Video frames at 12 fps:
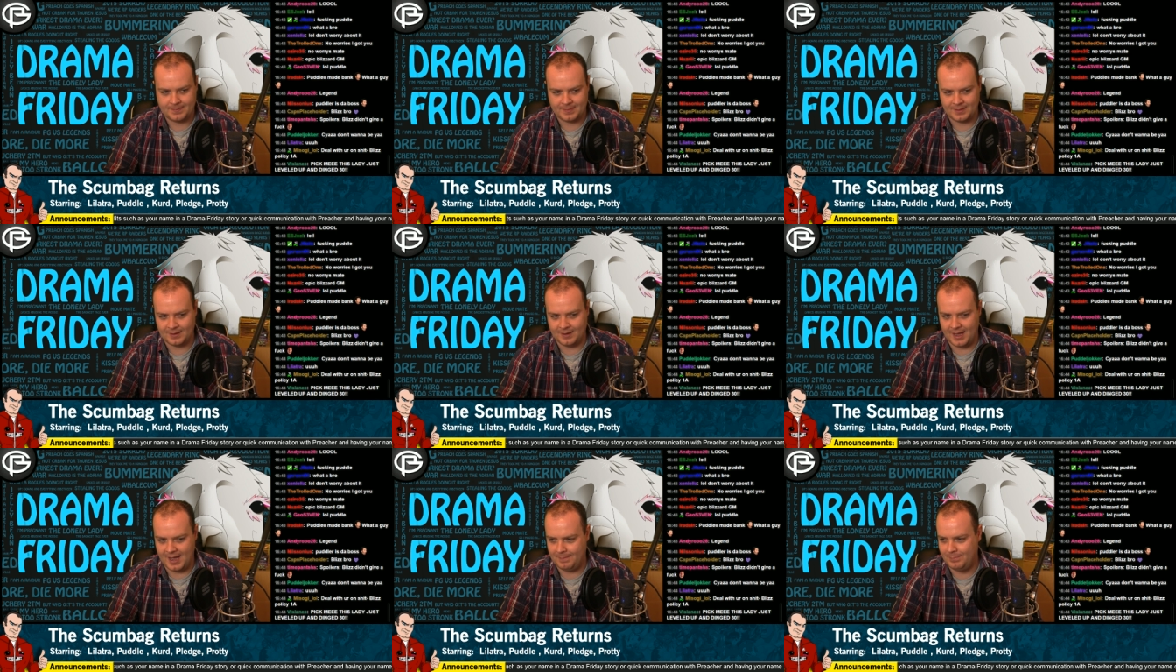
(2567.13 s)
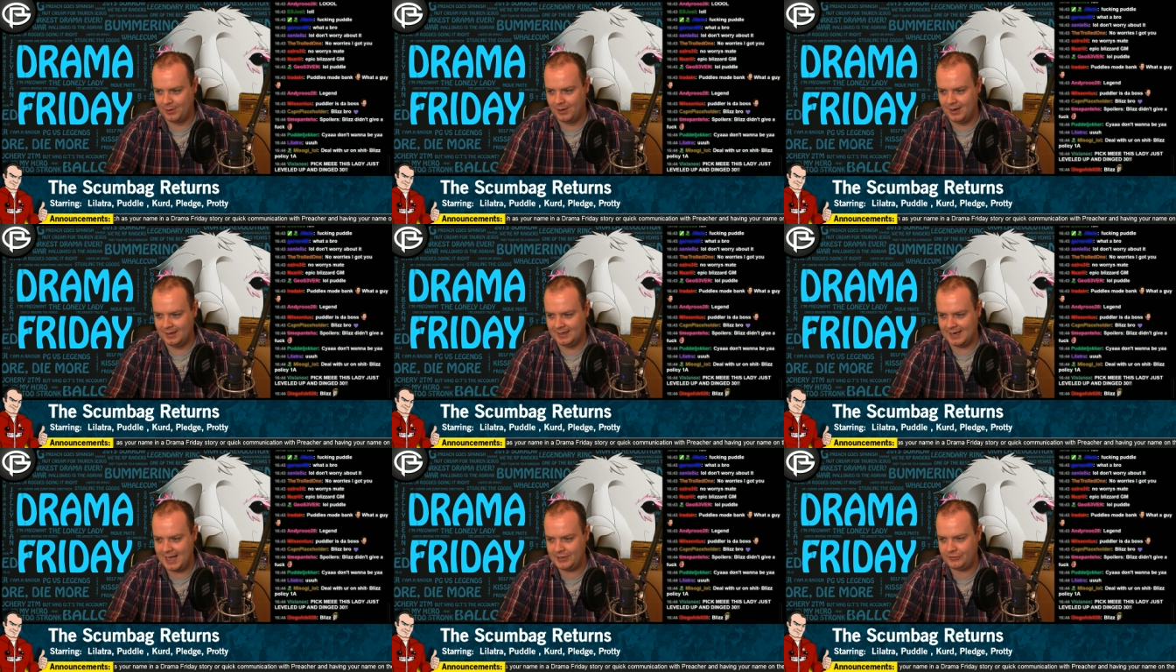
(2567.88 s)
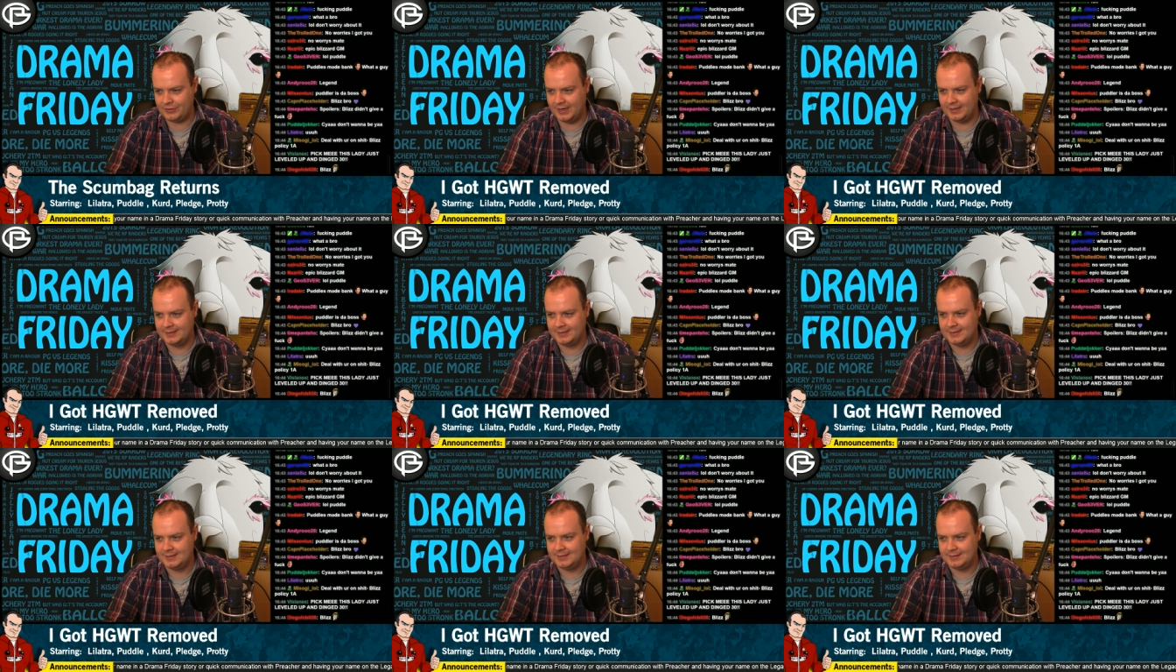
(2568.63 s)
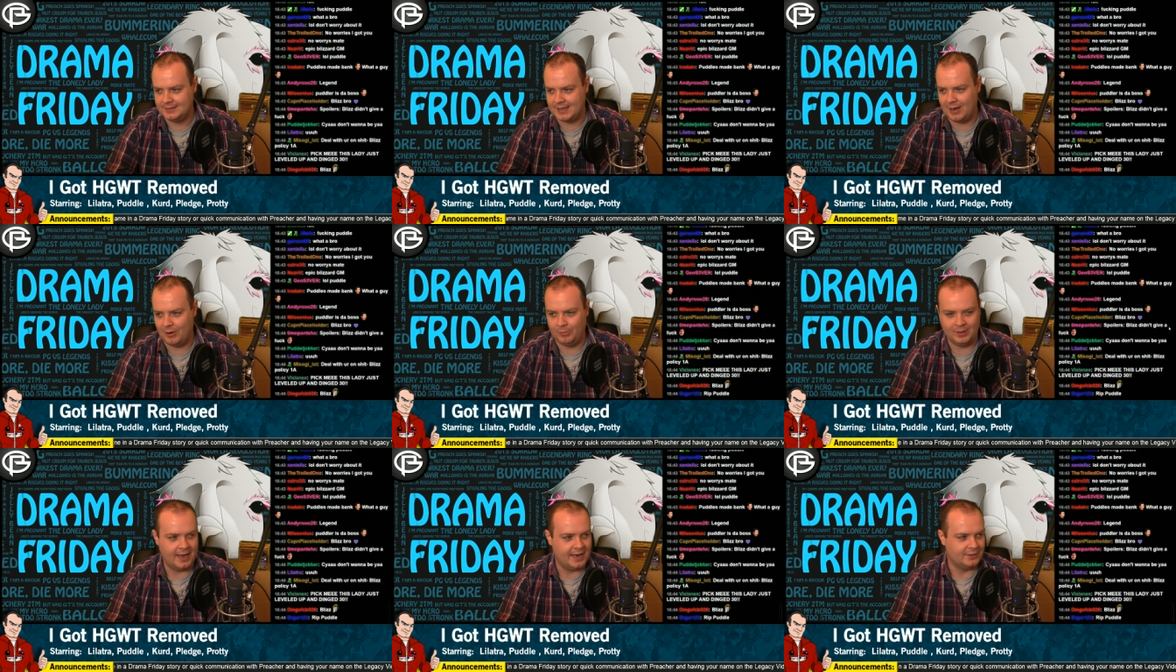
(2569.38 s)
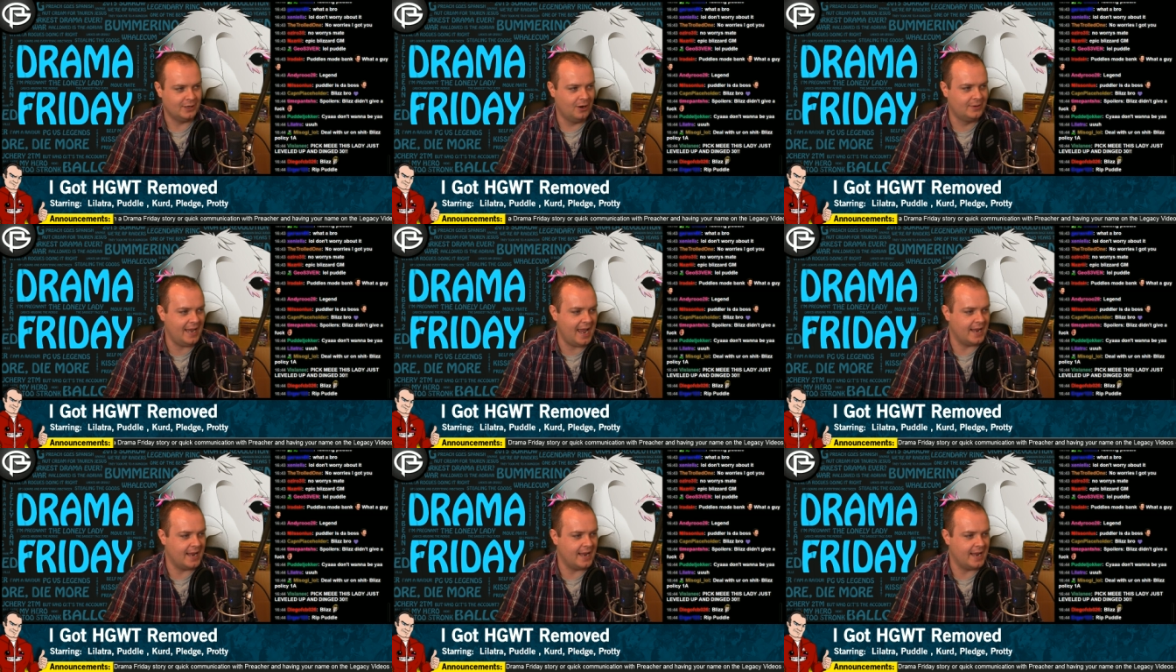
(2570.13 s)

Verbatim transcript: Yeah, Paul Elatra, outplayed. Okay.